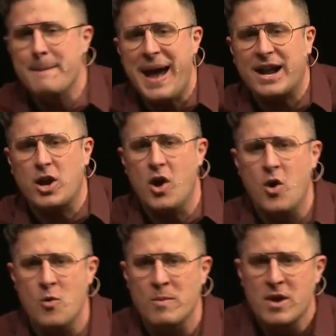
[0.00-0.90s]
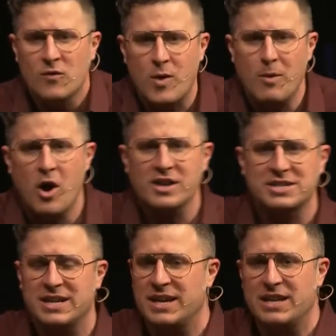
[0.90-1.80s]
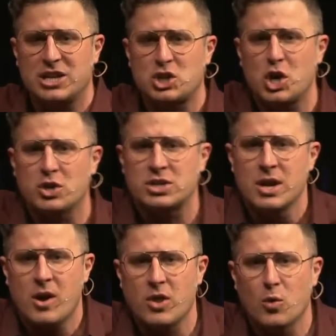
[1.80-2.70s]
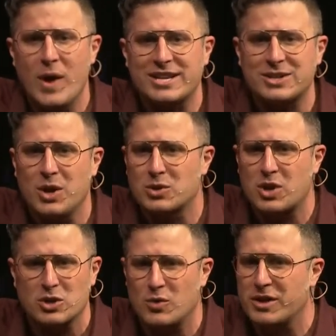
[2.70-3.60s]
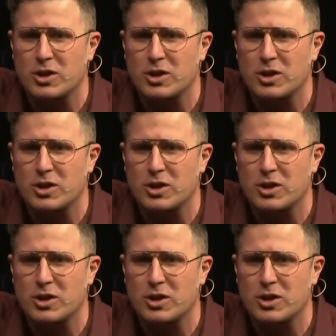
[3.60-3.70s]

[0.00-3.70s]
back home from Austin, and this church on the West Coast calls one of the